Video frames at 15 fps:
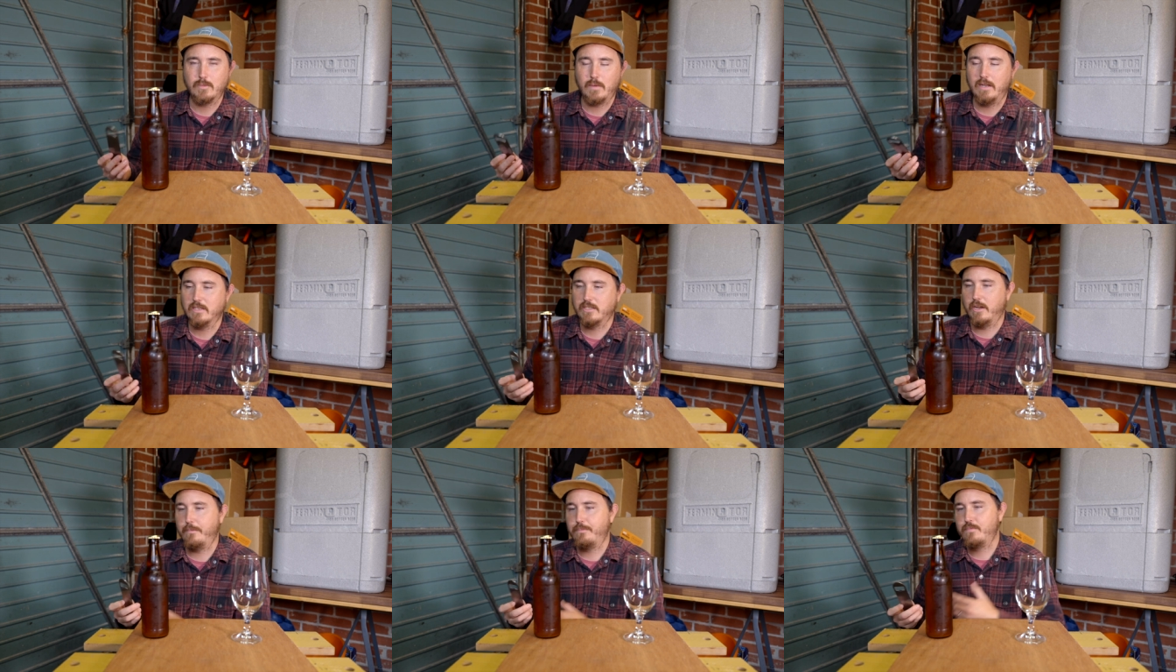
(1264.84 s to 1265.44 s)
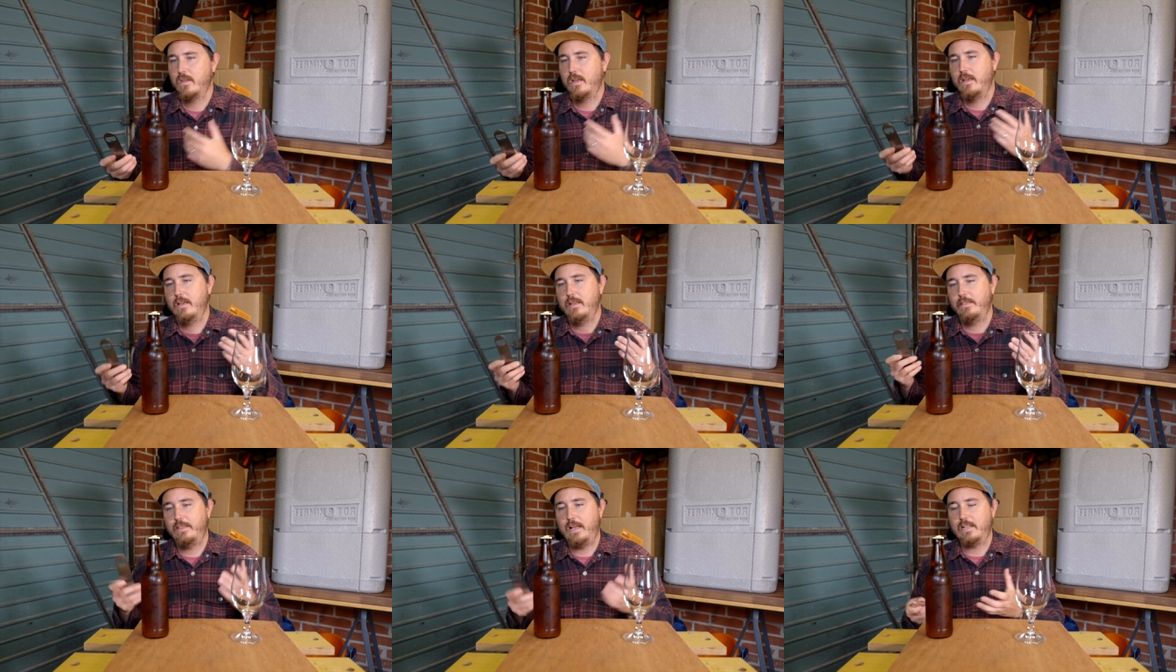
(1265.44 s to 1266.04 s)
as well. So
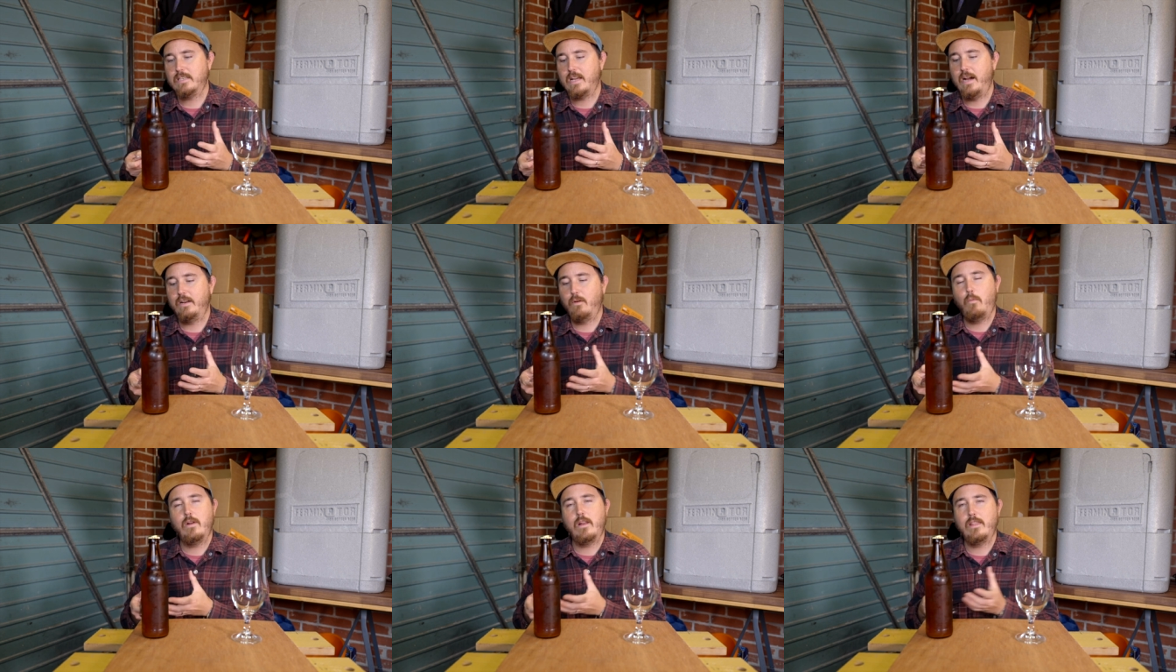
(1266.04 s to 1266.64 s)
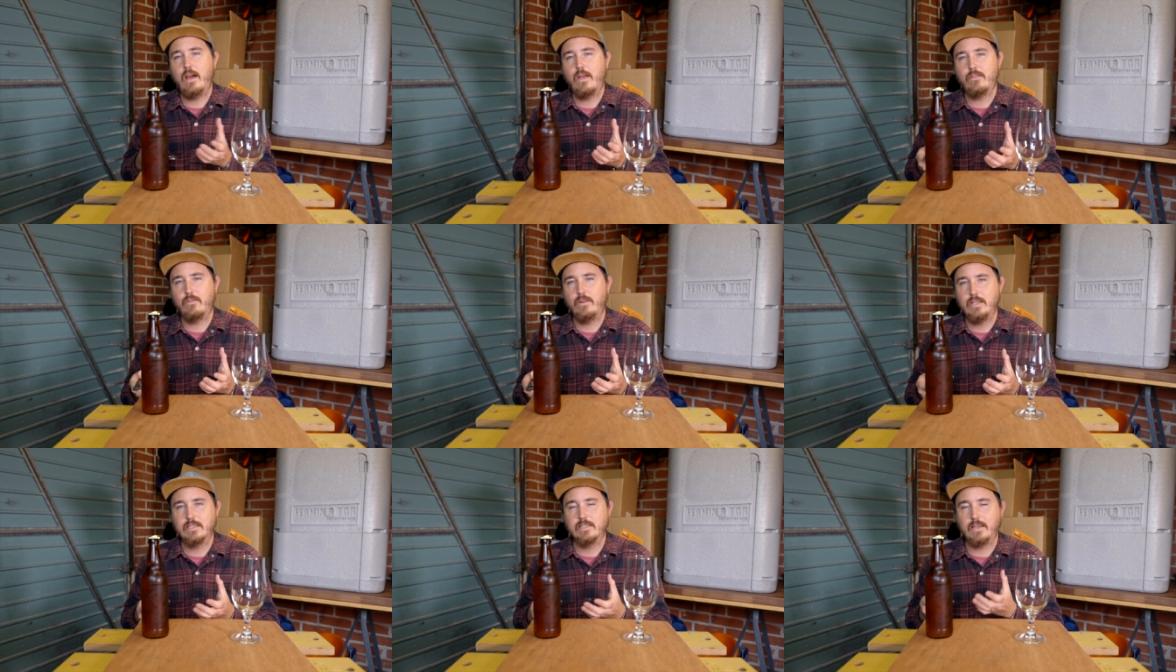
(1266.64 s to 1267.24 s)
that's kind of one of the other
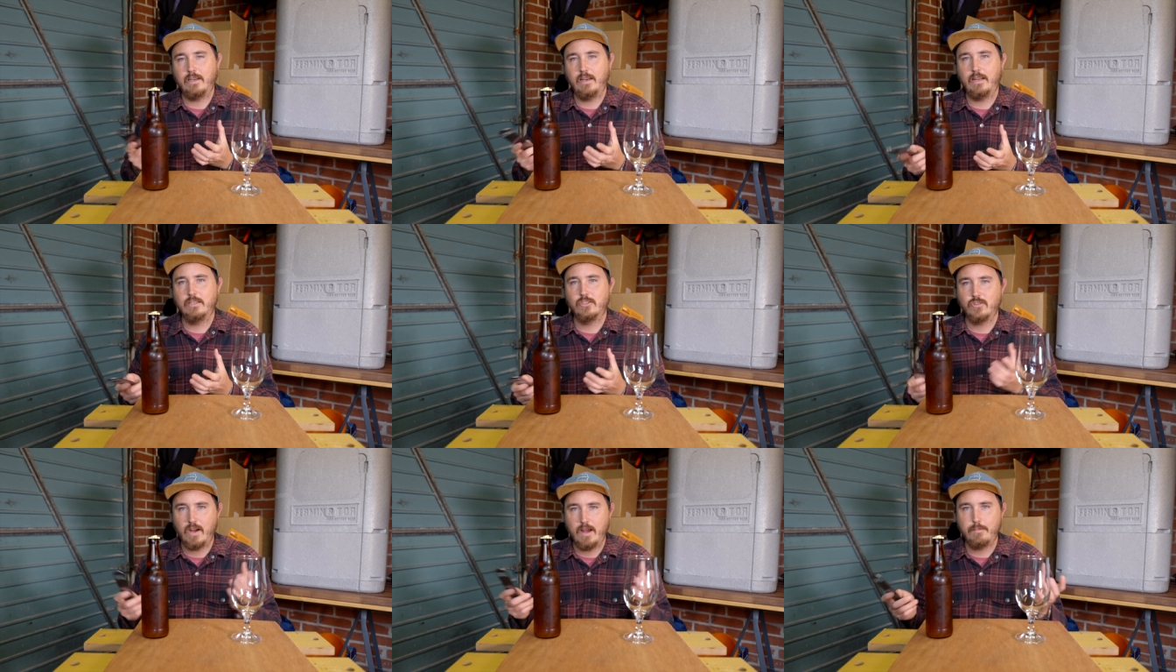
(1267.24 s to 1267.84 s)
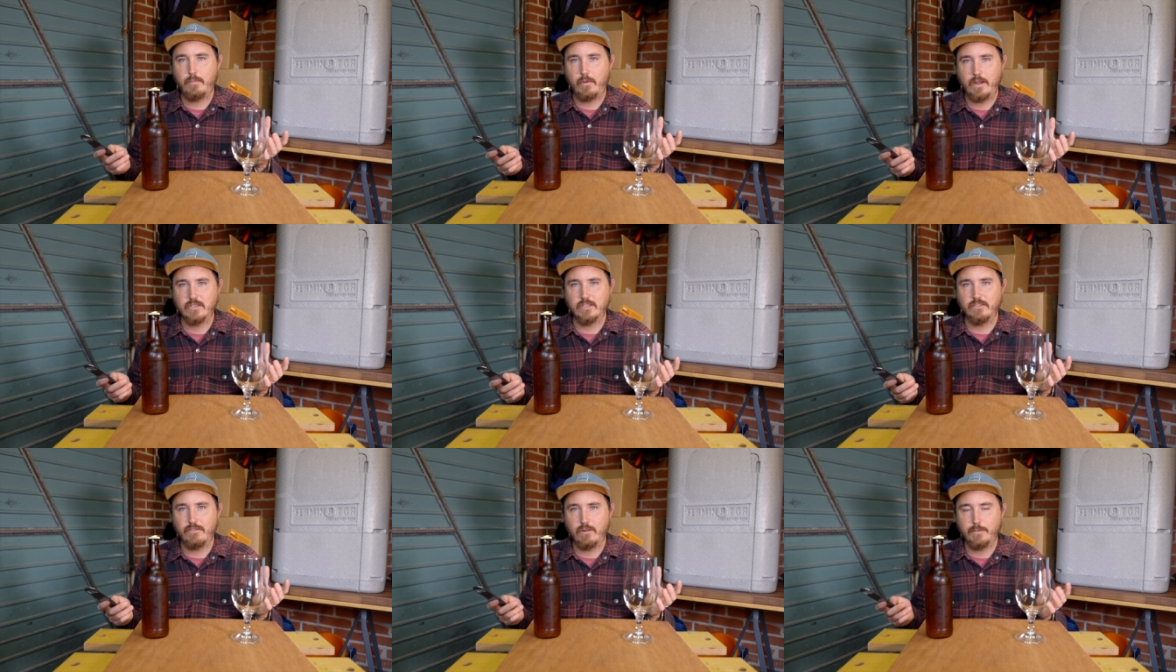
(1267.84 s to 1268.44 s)
reasons I'd like to try
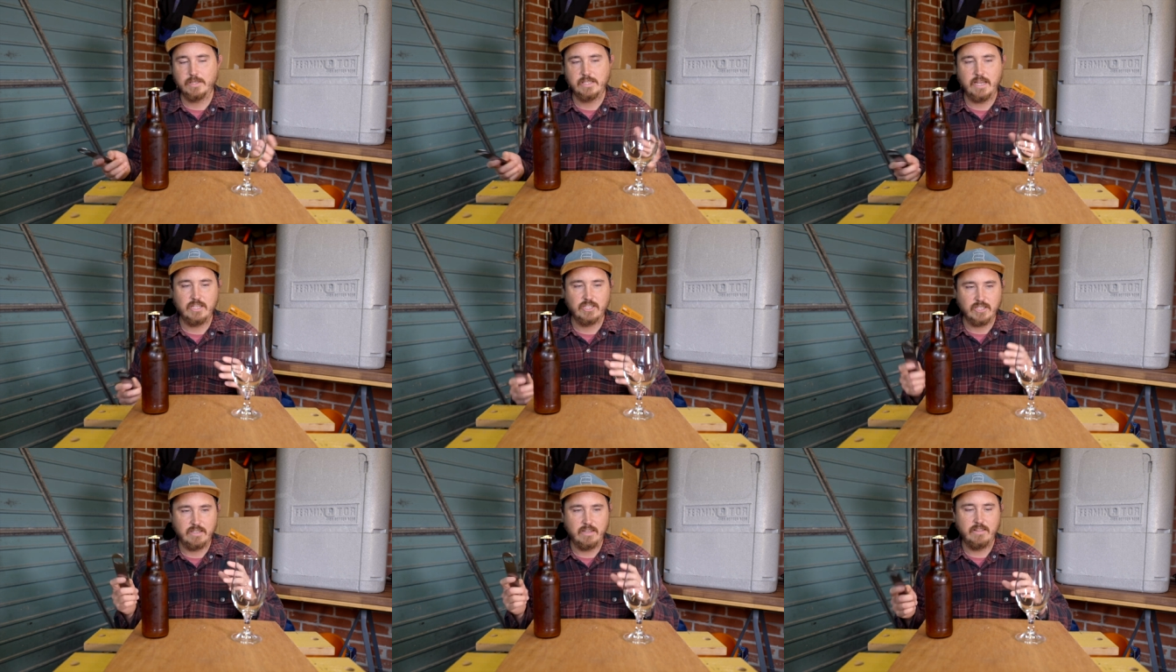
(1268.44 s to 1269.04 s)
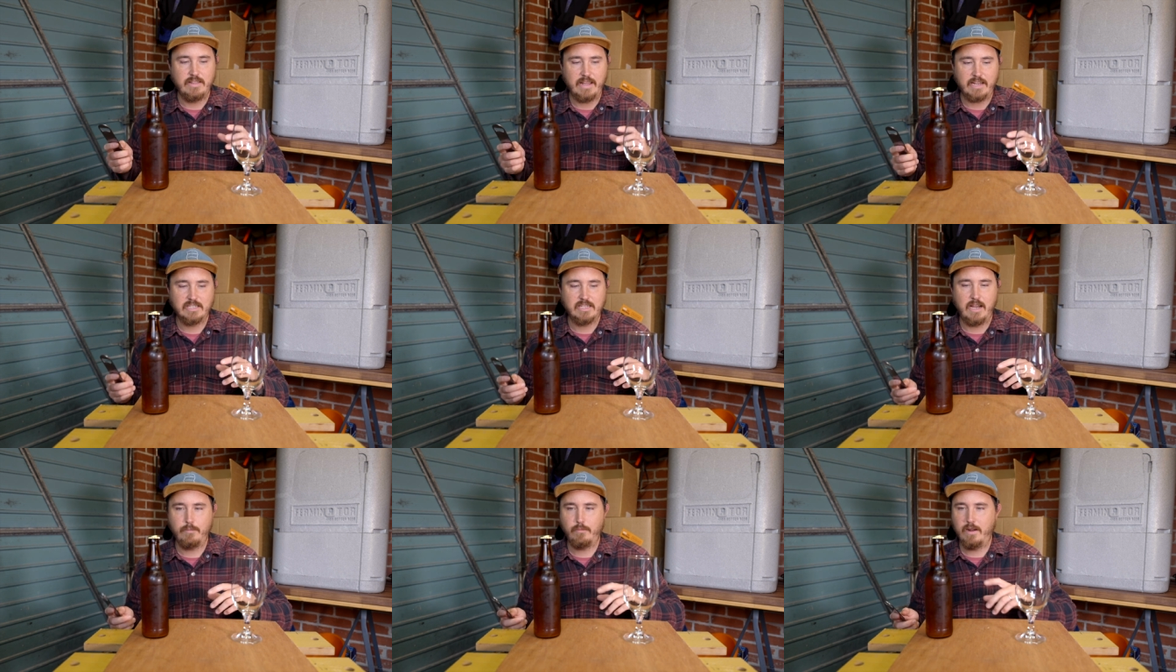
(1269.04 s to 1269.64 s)
pressured fermentation next
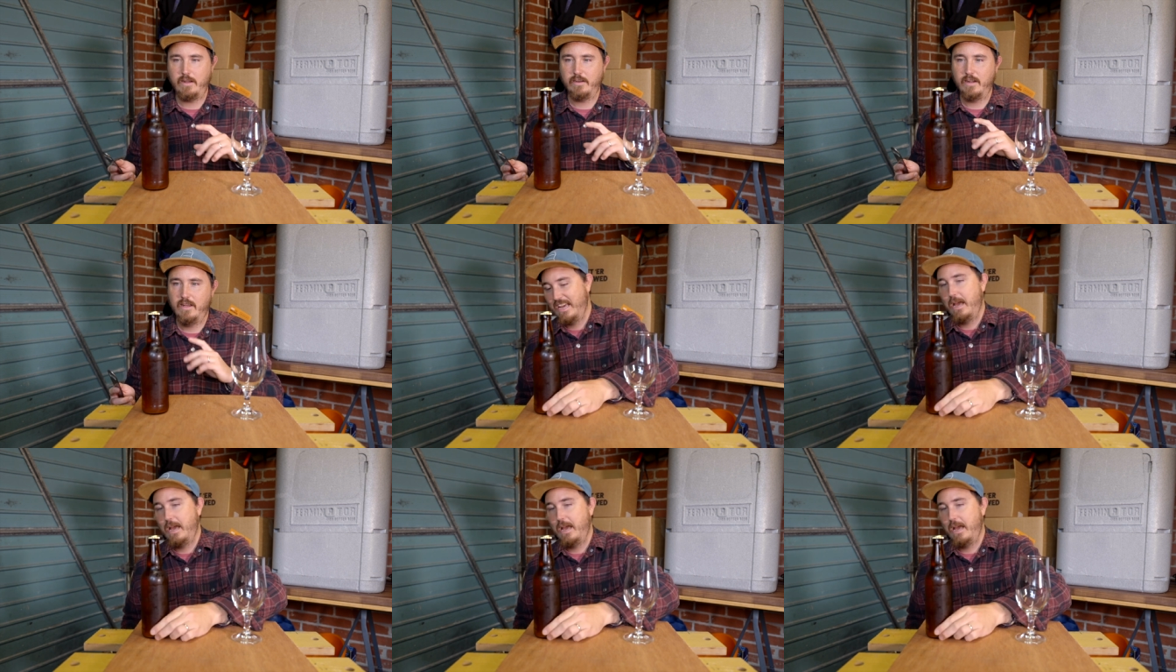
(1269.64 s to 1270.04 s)
time round.